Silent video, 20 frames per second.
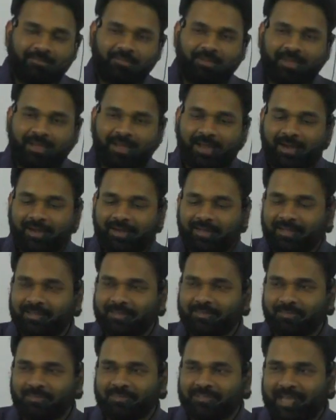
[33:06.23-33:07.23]
we had a
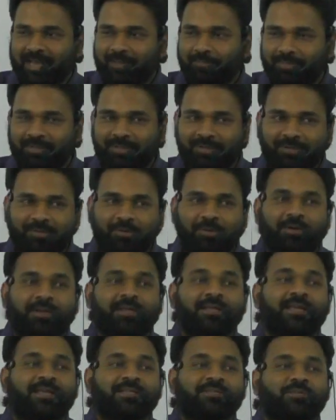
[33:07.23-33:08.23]
chapter
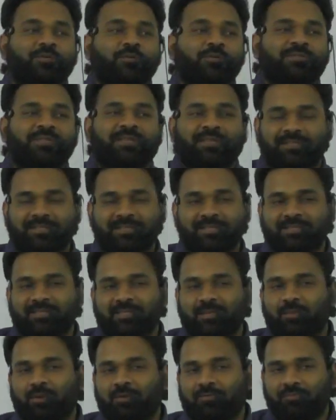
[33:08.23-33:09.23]
called SOC,
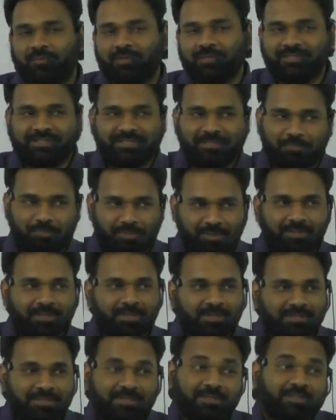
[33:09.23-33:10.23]
System
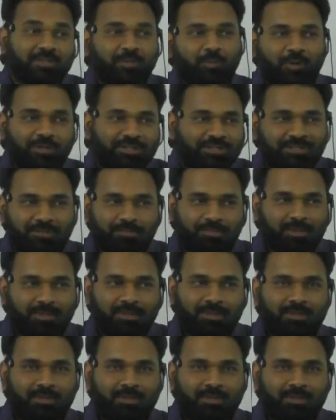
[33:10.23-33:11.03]
on Chip.